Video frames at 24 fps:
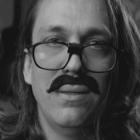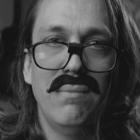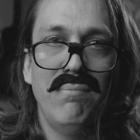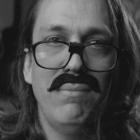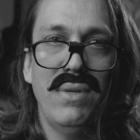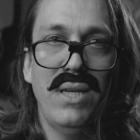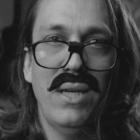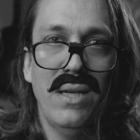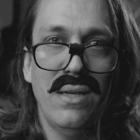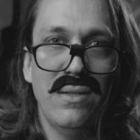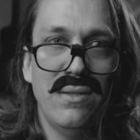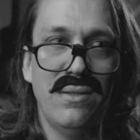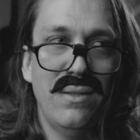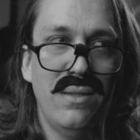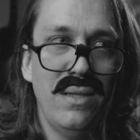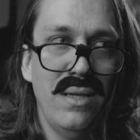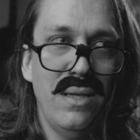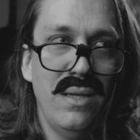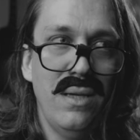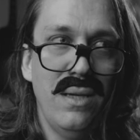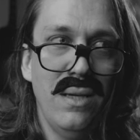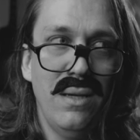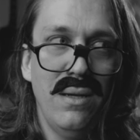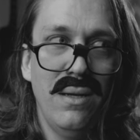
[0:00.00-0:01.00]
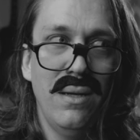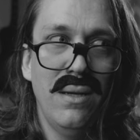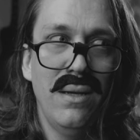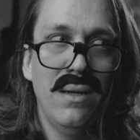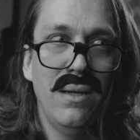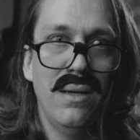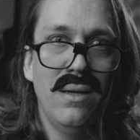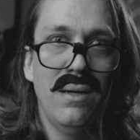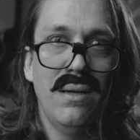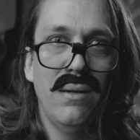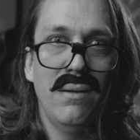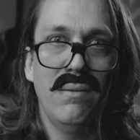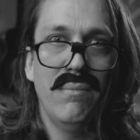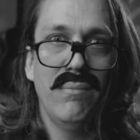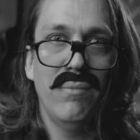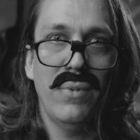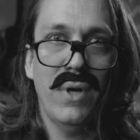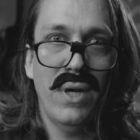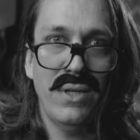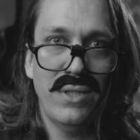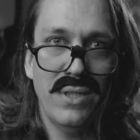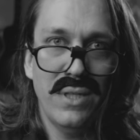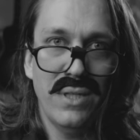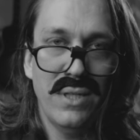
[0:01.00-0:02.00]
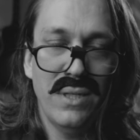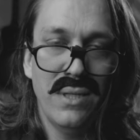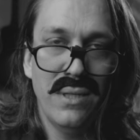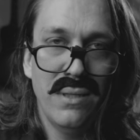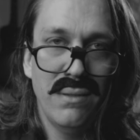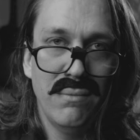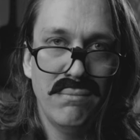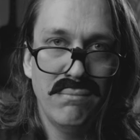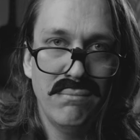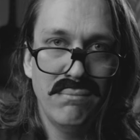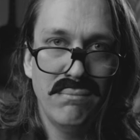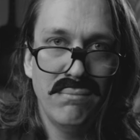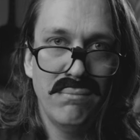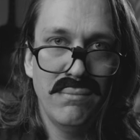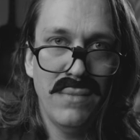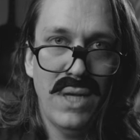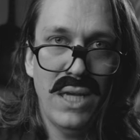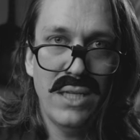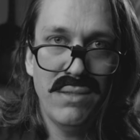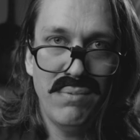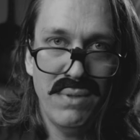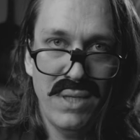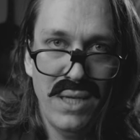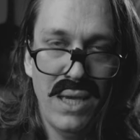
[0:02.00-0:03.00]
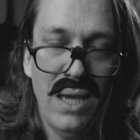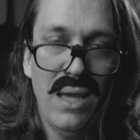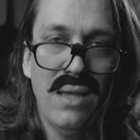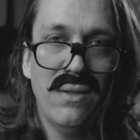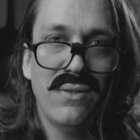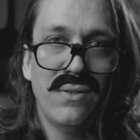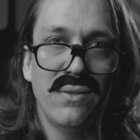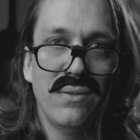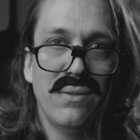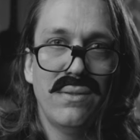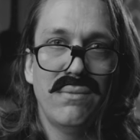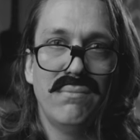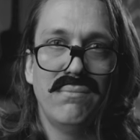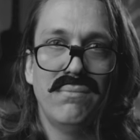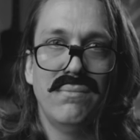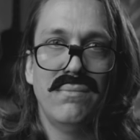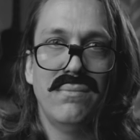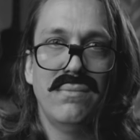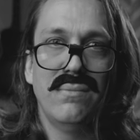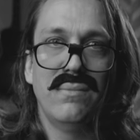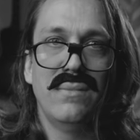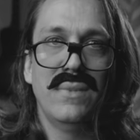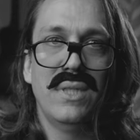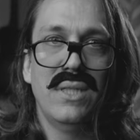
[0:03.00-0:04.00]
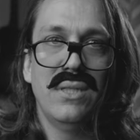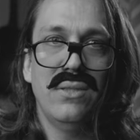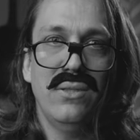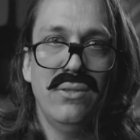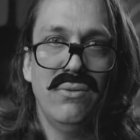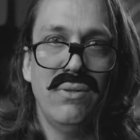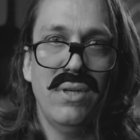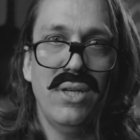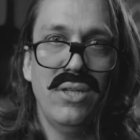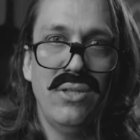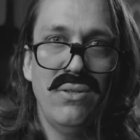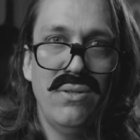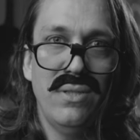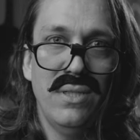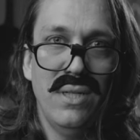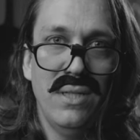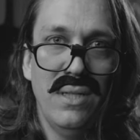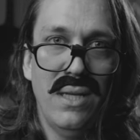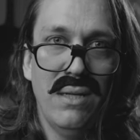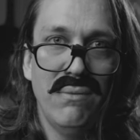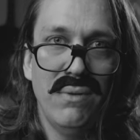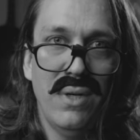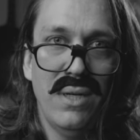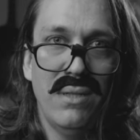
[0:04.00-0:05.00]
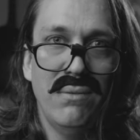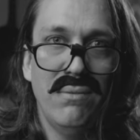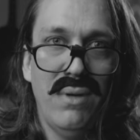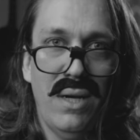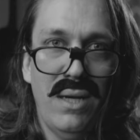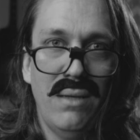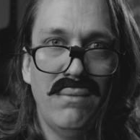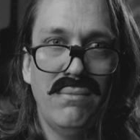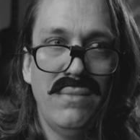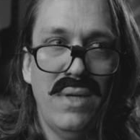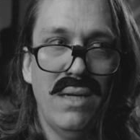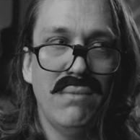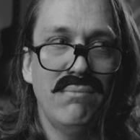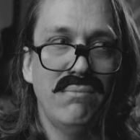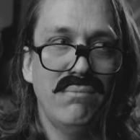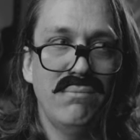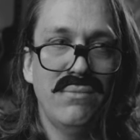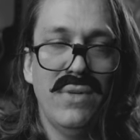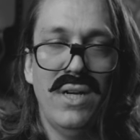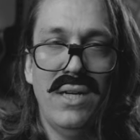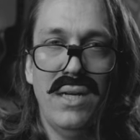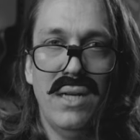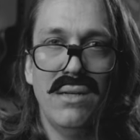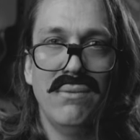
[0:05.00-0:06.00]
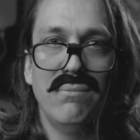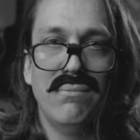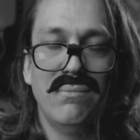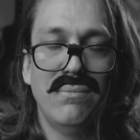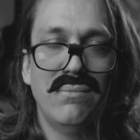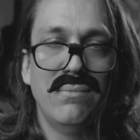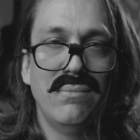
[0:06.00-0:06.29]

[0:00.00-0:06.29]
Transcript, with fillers: because the project has been canceled. So could you send that right away? Yep, right now.